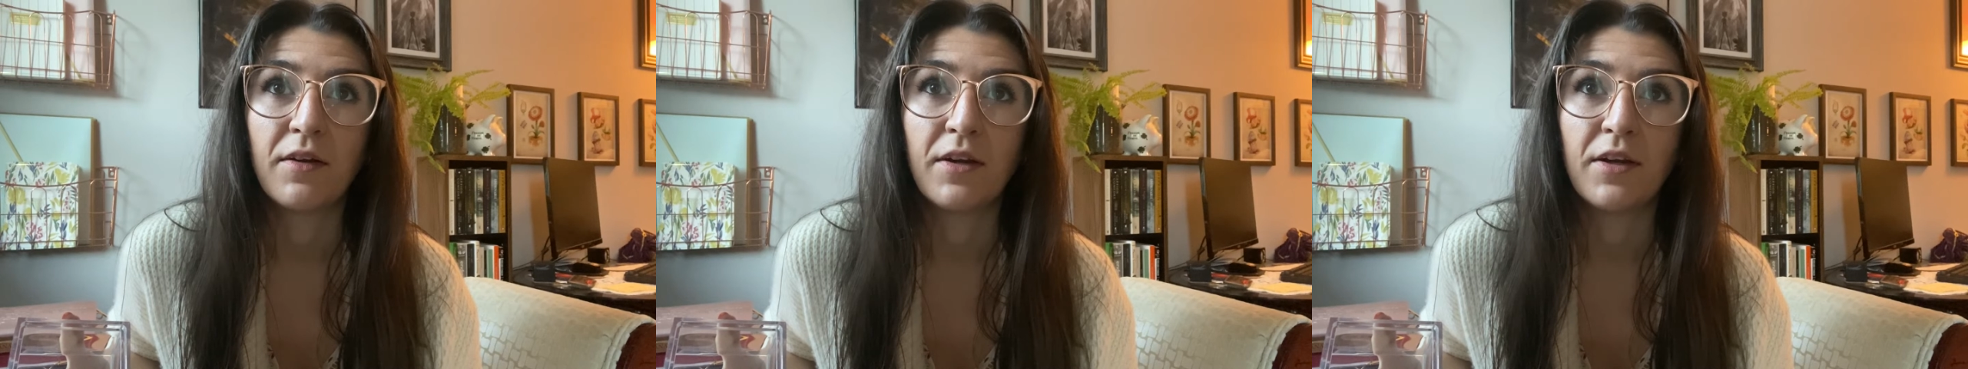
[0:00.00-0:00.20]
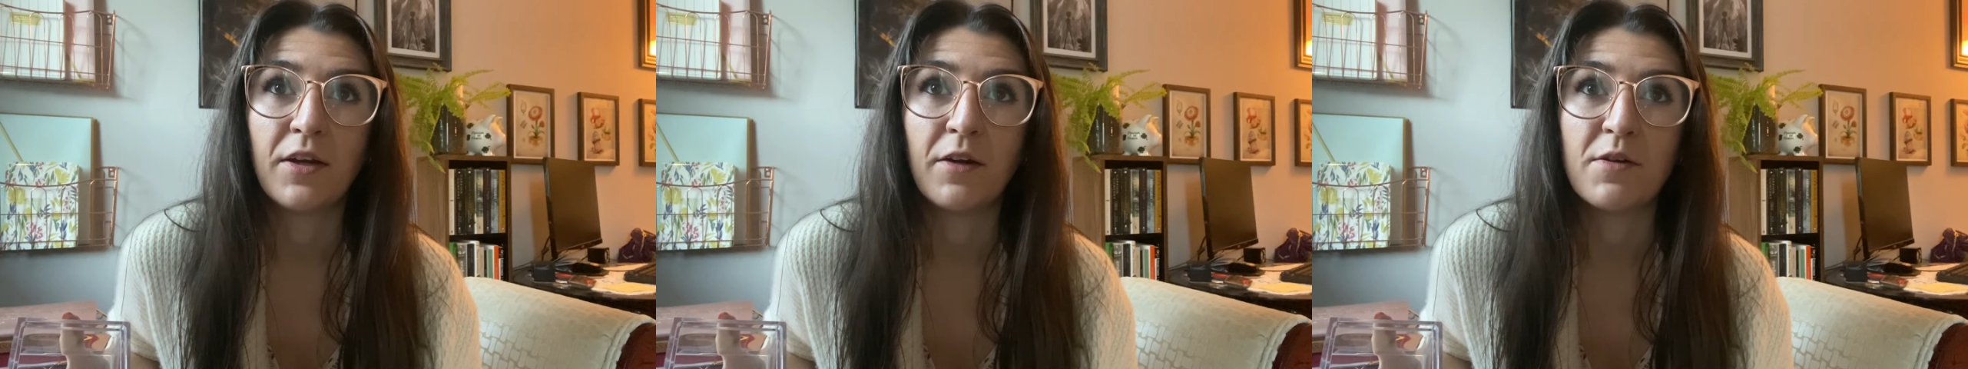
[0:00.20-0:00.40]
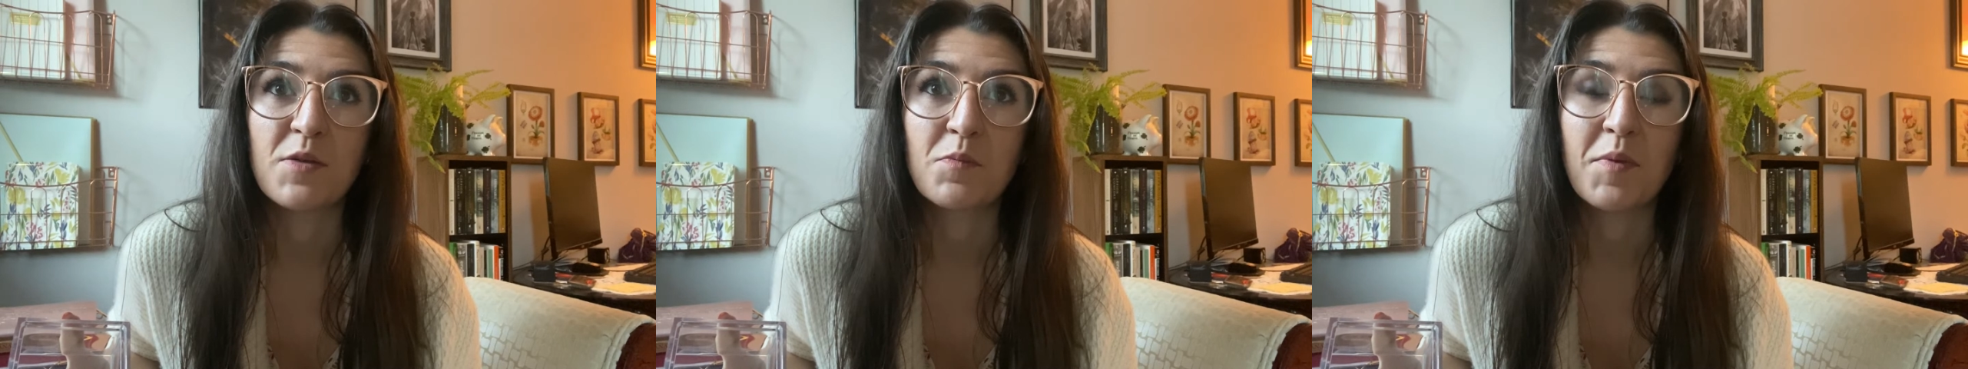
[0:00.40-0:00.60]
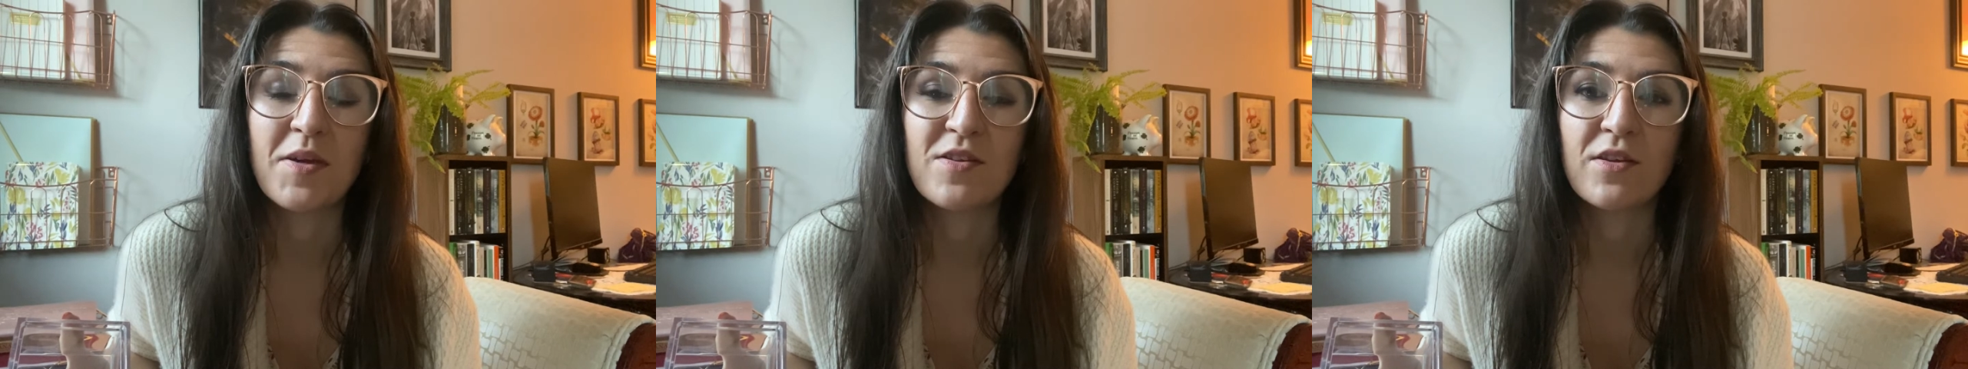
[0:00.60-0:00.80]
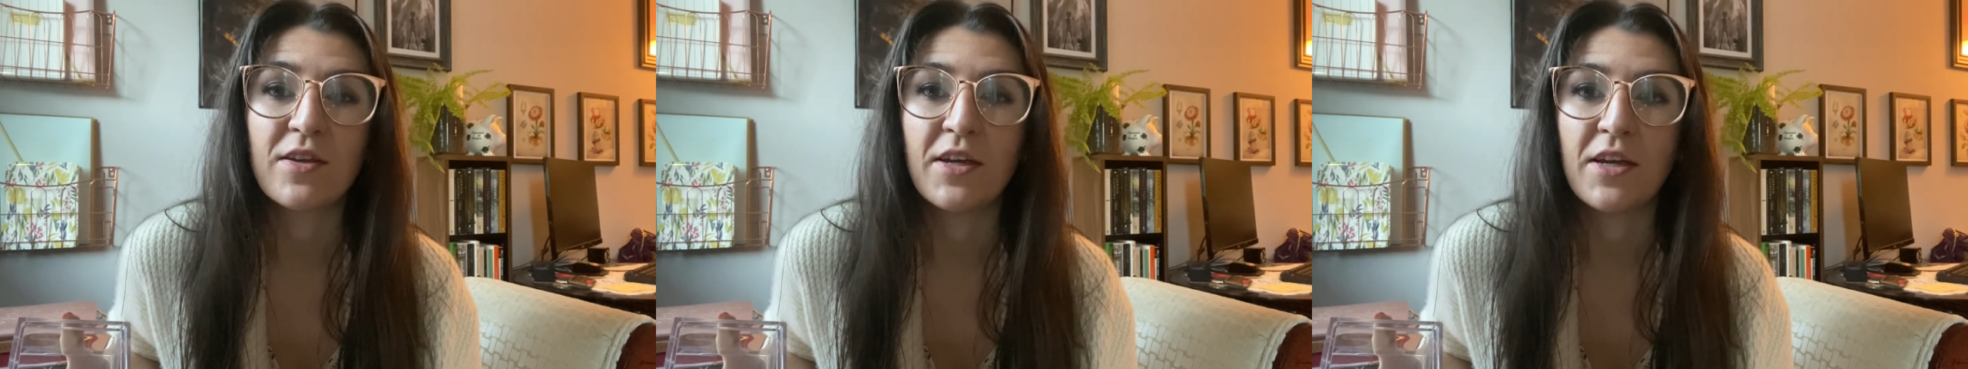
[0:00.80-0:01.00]
you know, is
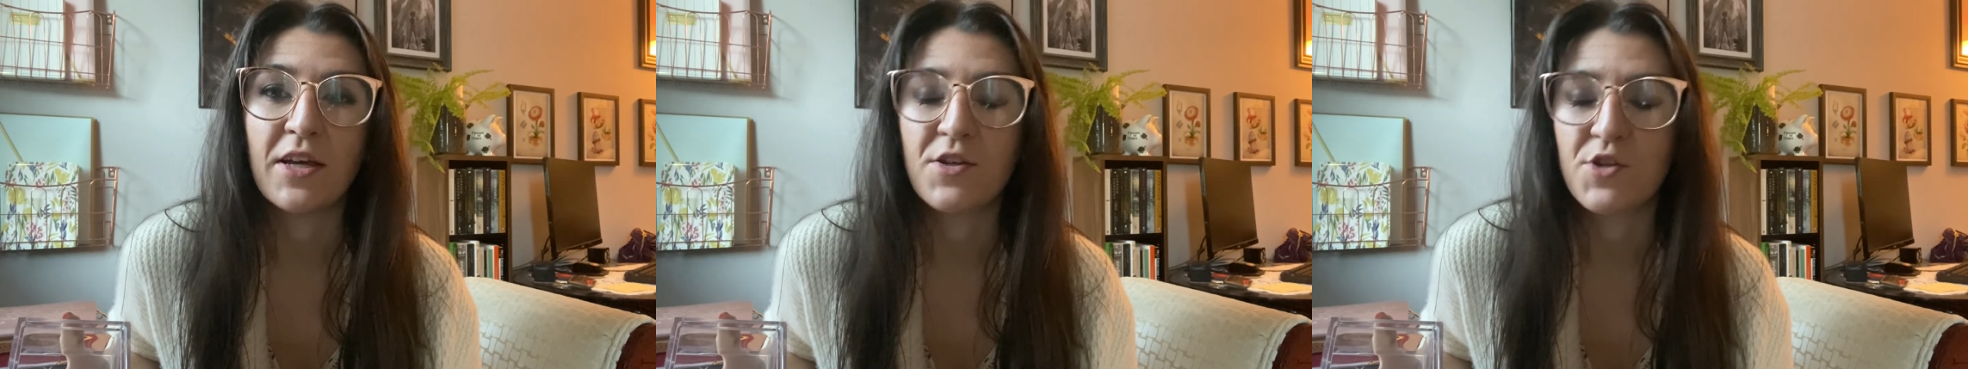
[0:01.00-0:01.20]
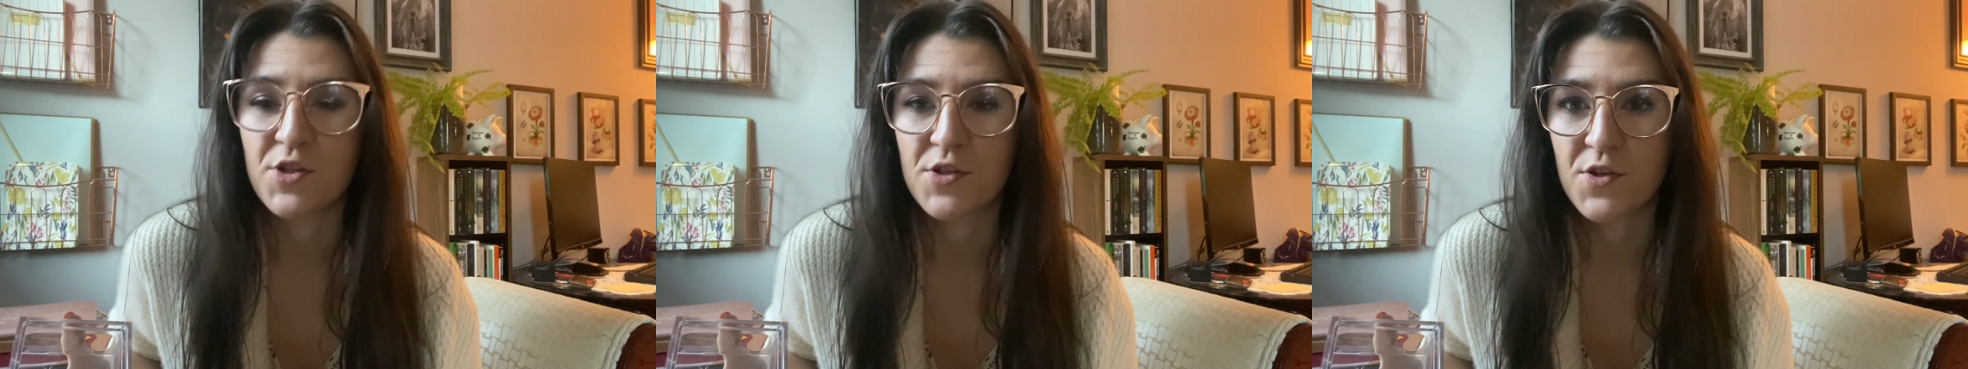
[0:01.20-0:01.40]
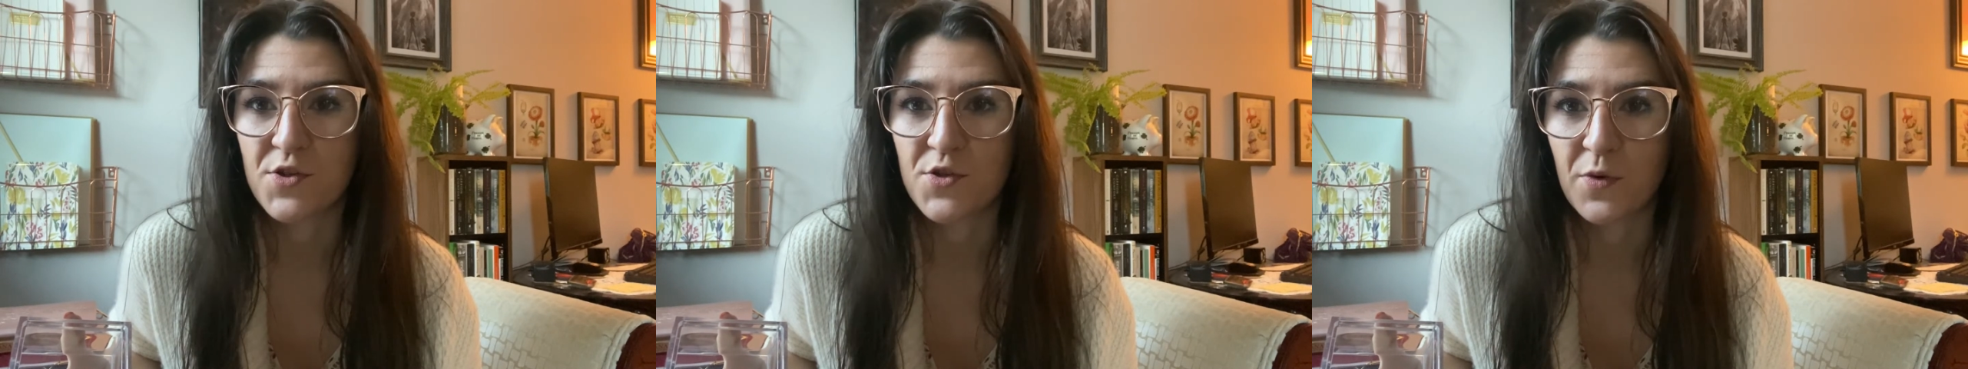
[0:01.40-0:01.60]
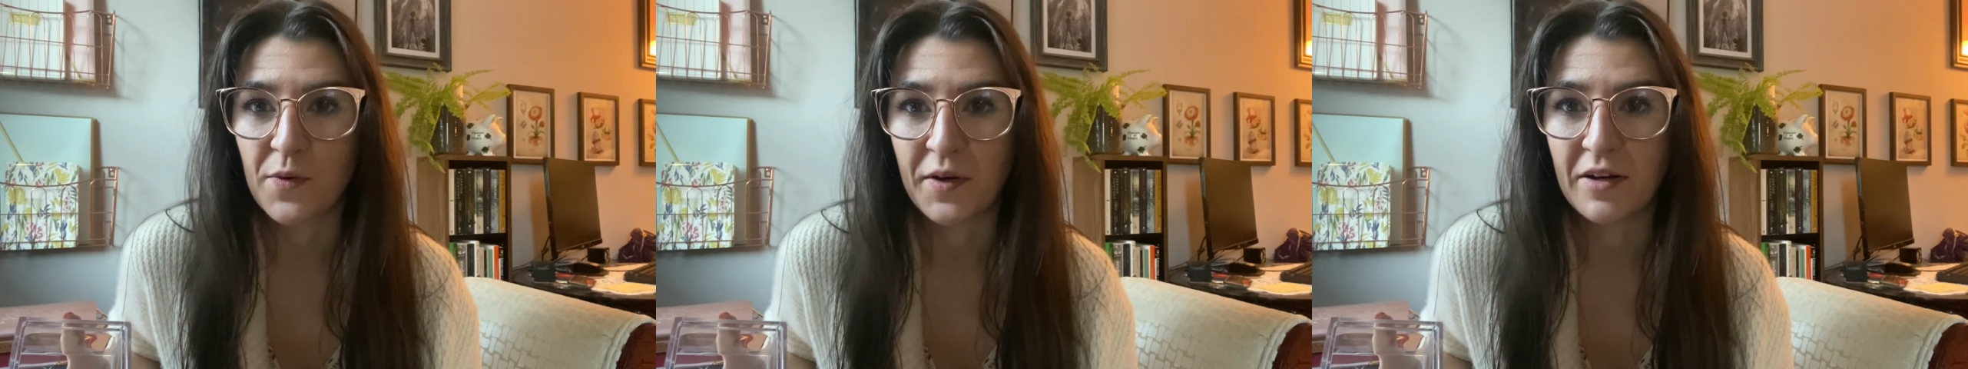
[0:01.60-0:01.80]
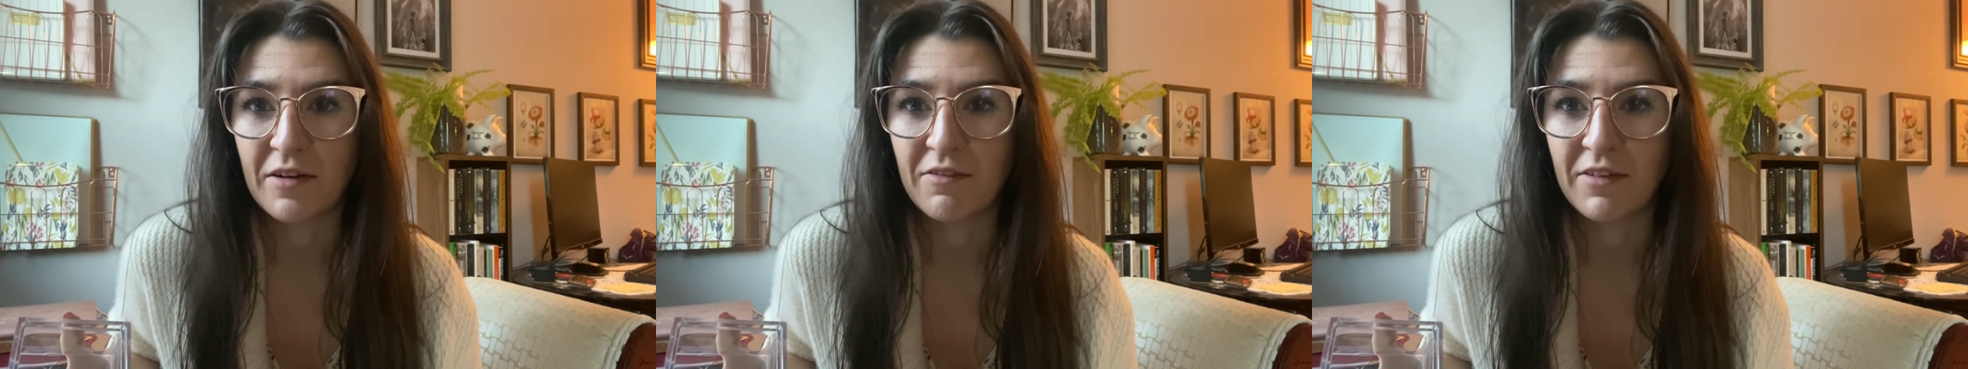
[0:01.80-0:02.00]
basically, it's just a
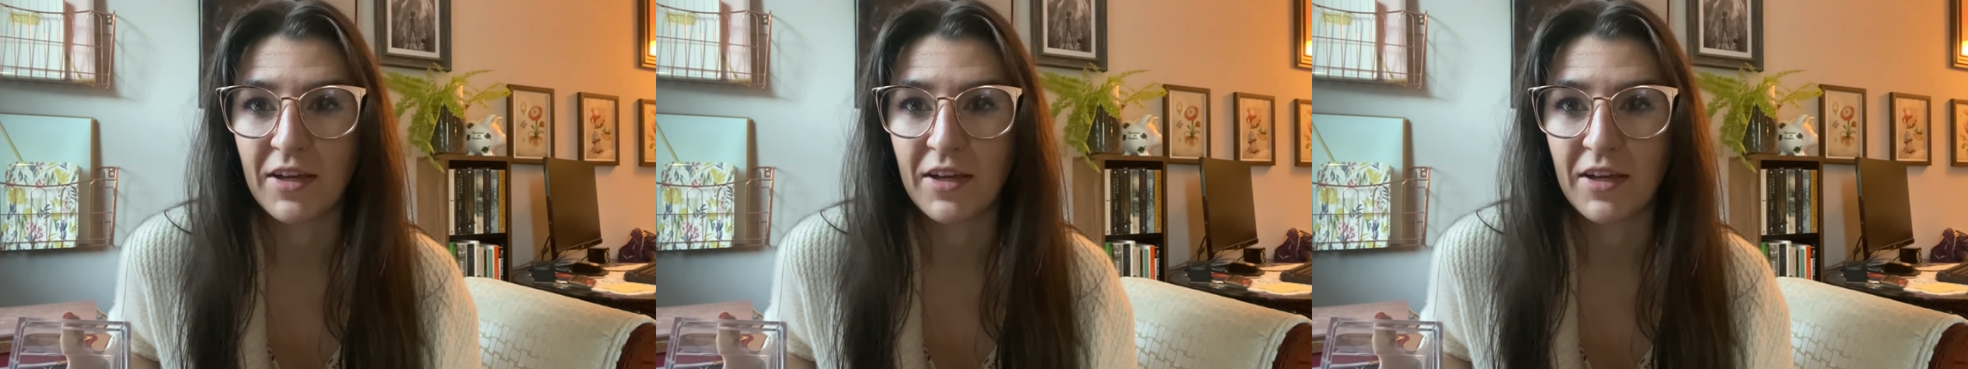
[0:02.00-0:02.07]
story of